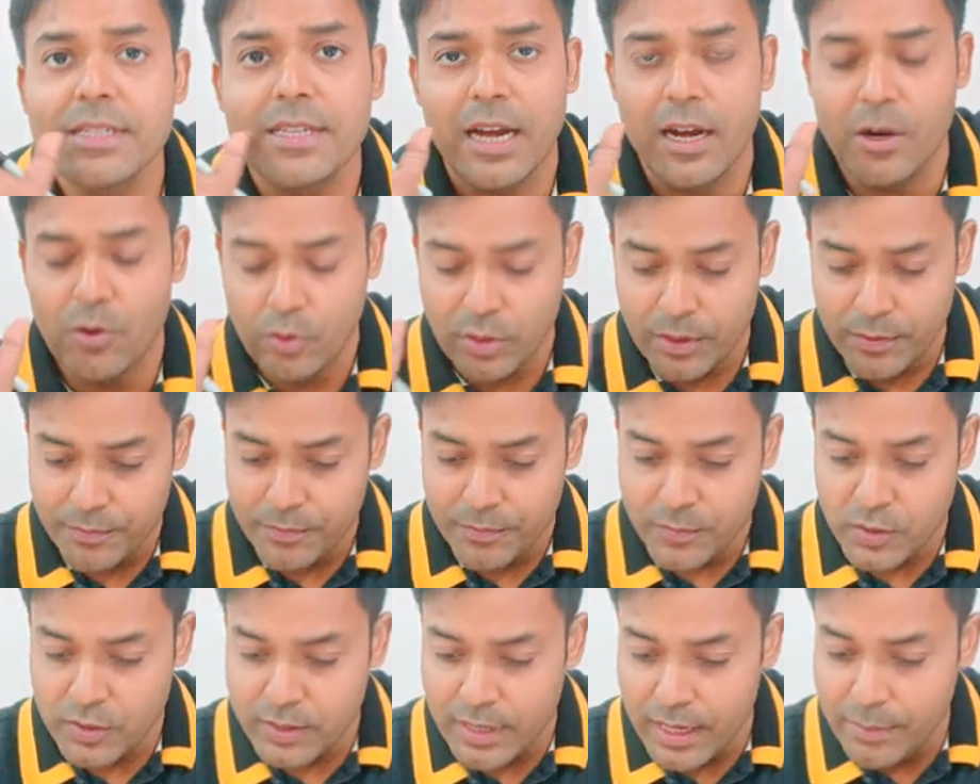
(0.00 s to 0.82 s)
out.
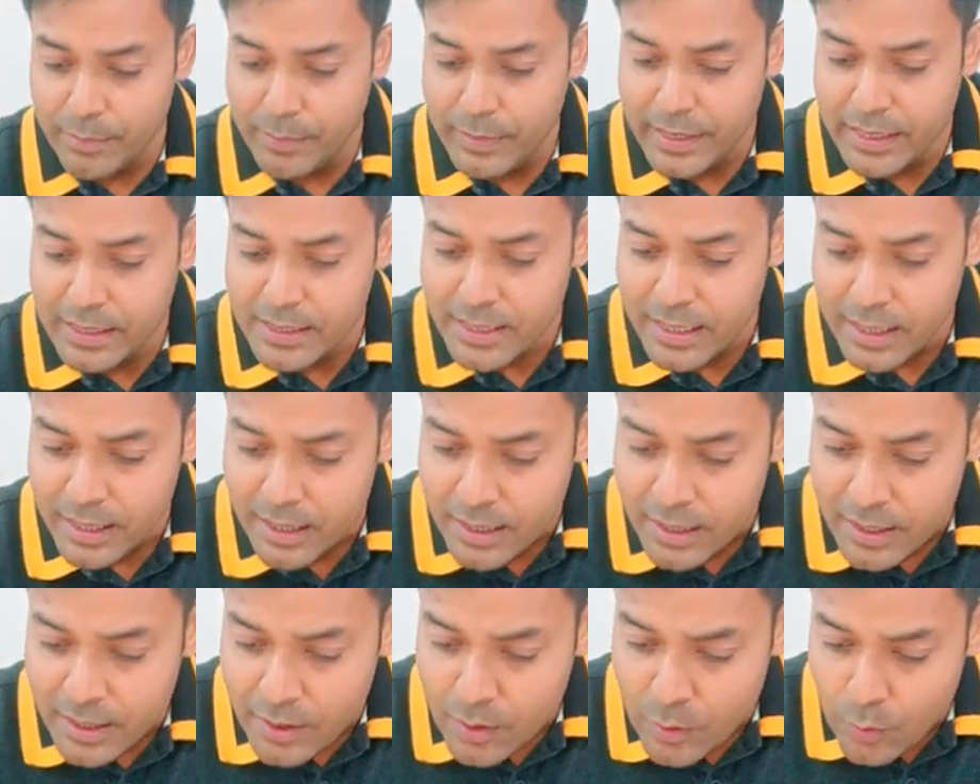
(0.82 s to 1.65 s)
So that means
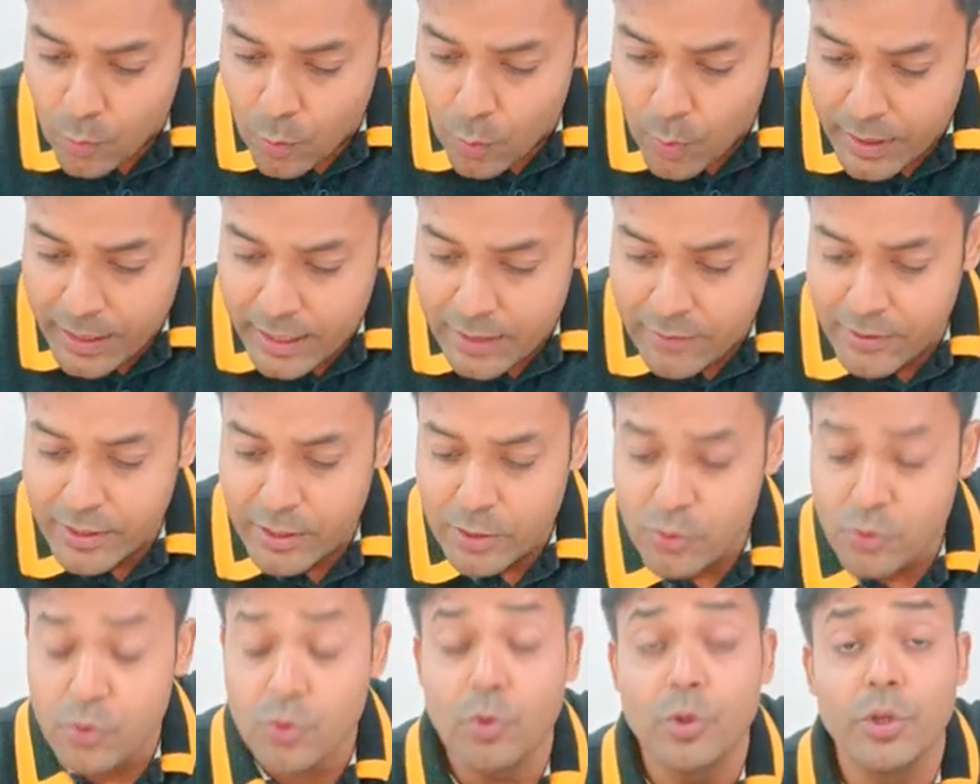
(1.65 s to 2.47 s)
whatever you
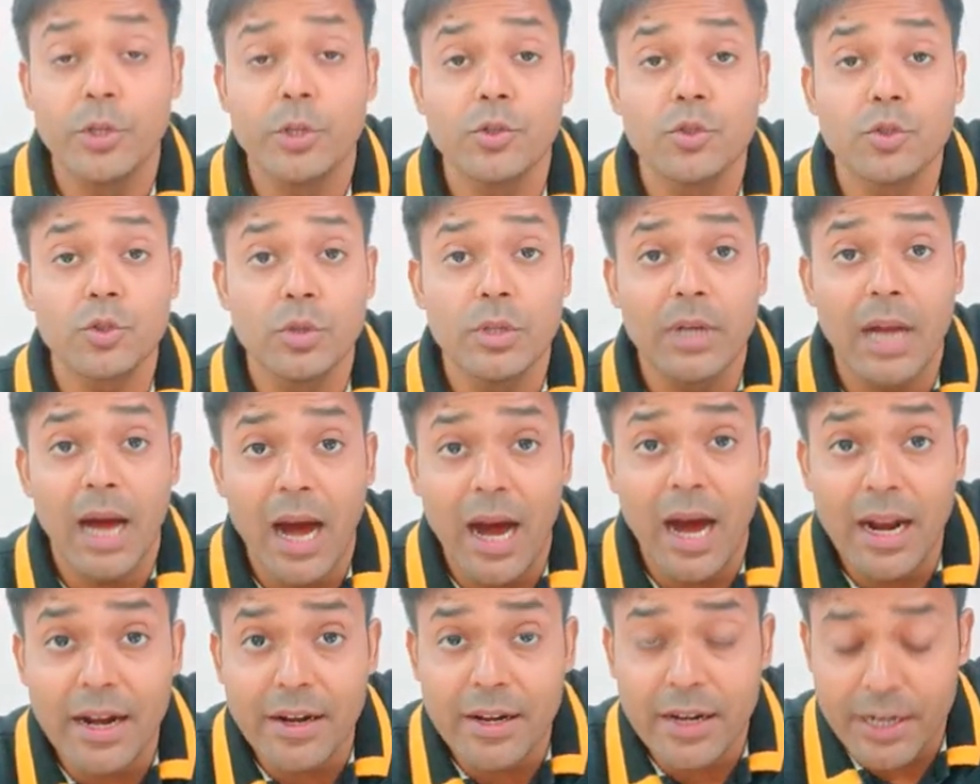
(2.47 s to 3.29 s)
sold
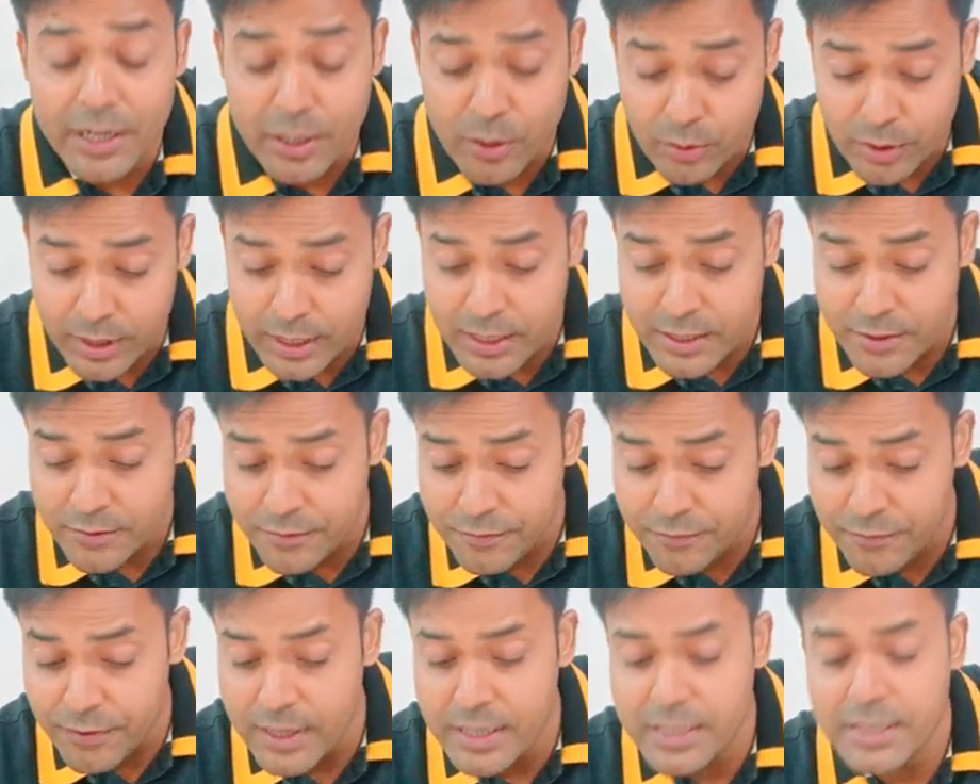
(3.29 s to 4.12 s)
100 units,
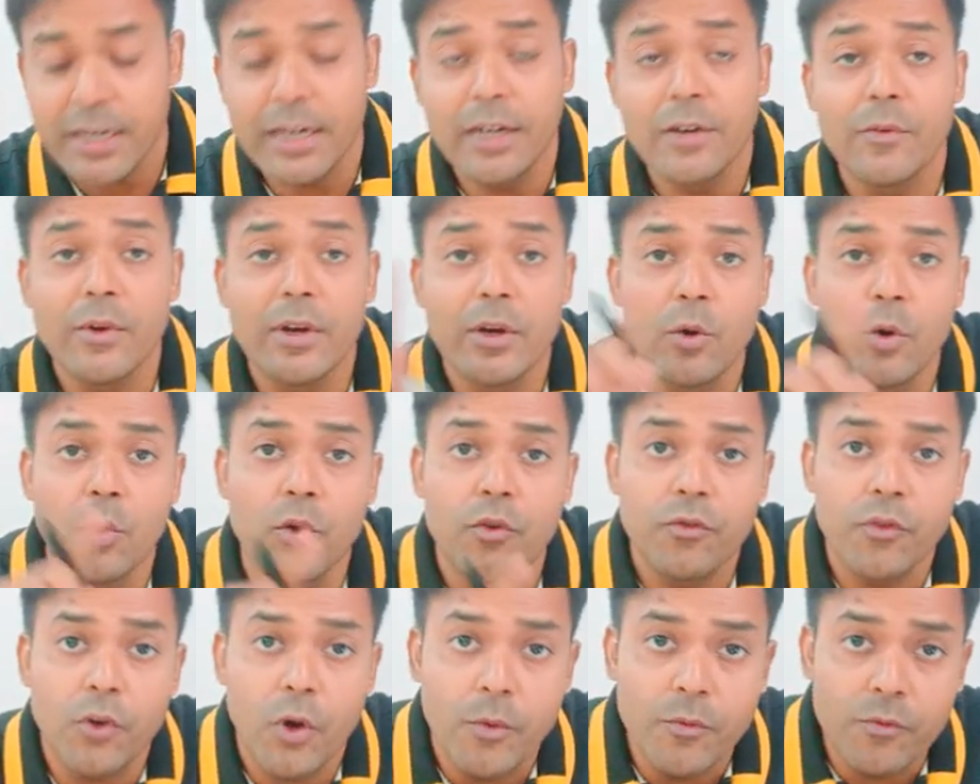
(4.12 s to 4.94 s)
first it will go
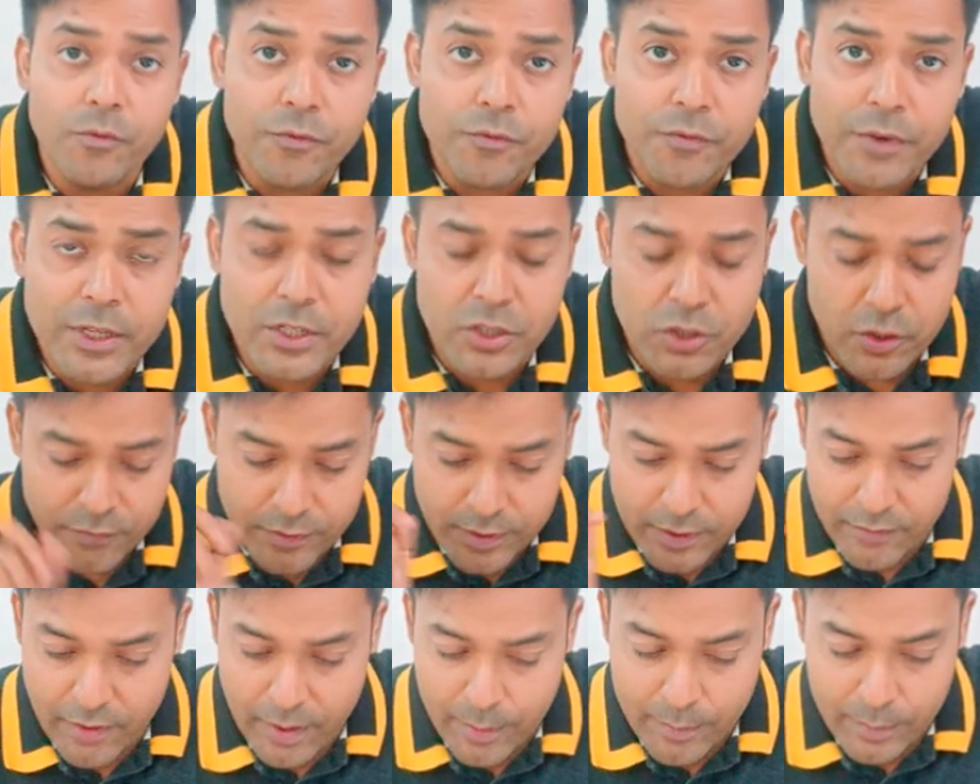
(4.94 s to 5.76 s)
from 1st of
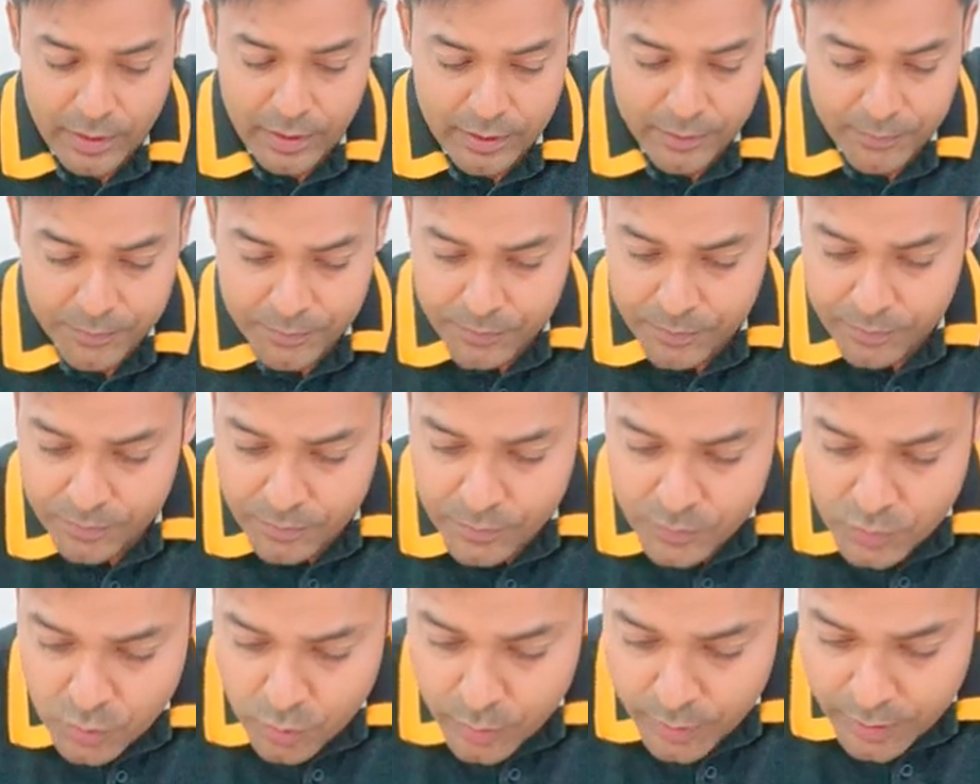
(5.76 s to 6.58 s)
November.
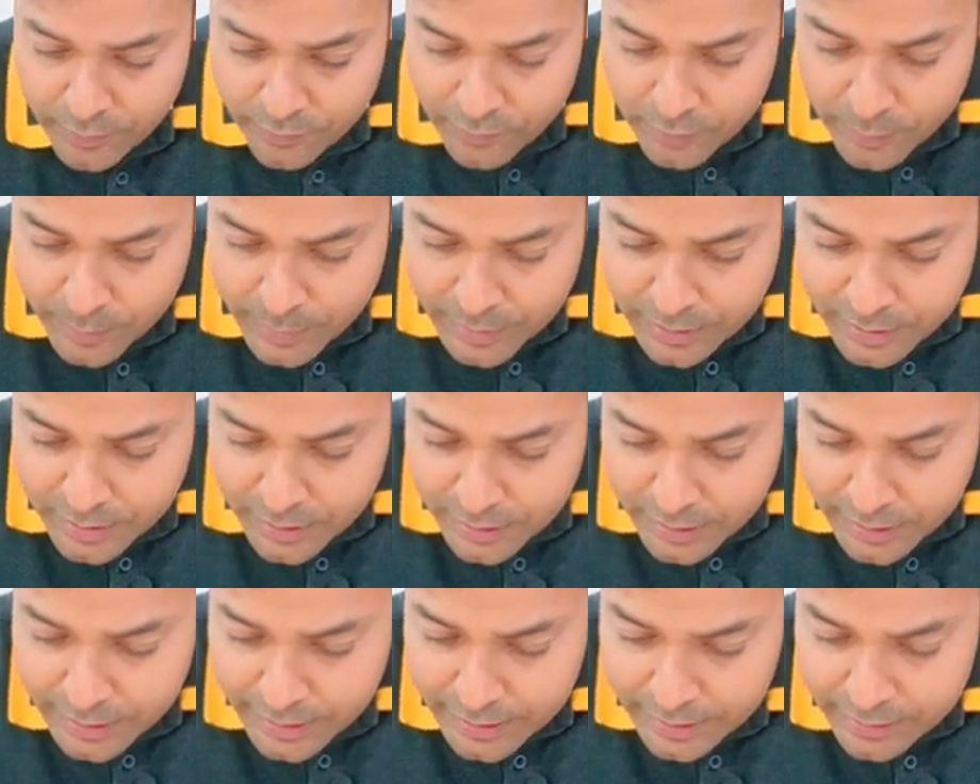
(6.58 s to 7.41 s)
So it will be
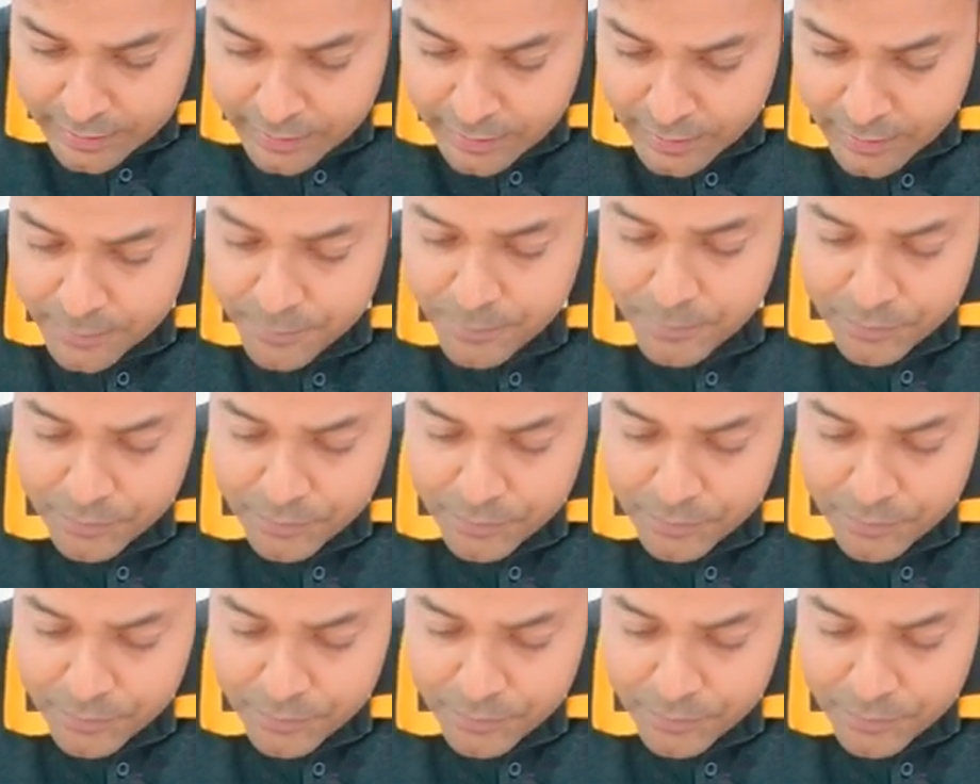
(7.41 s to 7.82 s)
30 here.